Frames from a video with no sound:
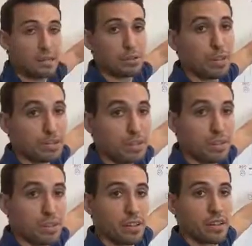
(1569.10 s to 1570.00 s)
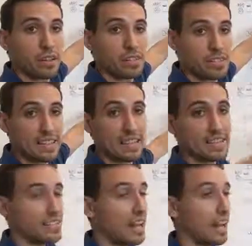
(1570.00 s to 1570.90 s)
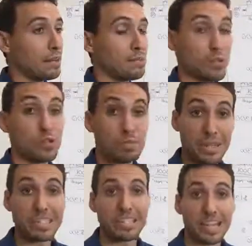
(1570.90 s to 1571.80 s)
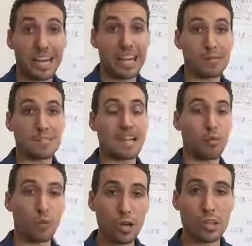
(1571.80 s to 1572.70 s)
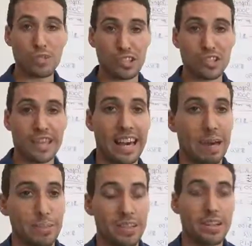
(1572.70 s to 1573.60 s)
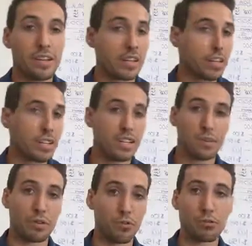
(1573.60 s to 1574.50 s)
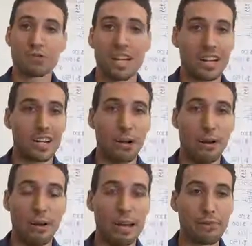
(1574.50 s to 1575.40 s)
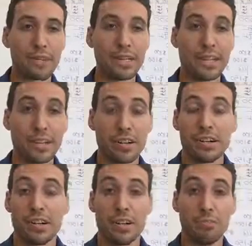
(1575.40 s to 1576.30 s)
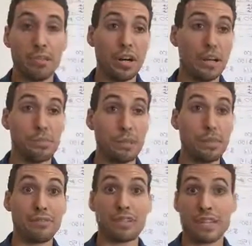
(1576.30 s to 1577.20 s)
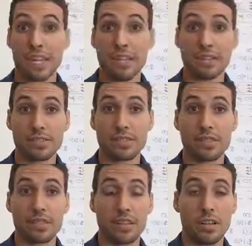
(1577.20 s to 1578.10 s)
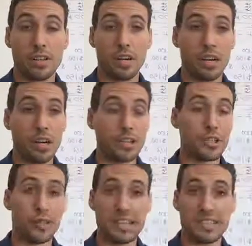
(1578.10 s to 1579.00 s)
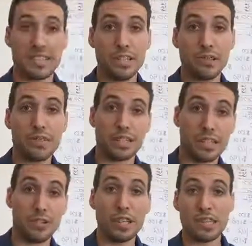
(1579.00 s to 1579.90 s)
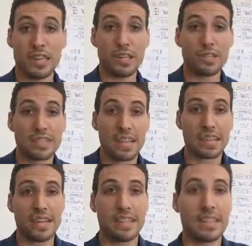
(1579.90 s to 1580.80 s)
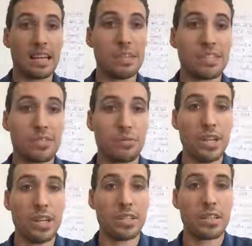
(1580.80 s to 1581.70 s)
month. Set that aside for those big ticket items that will eventually happen. You know, a roof's not going to go out every year, but maybe every 10 years. Your AC unit, if you get 10 years out of that thing, that'd be sweet.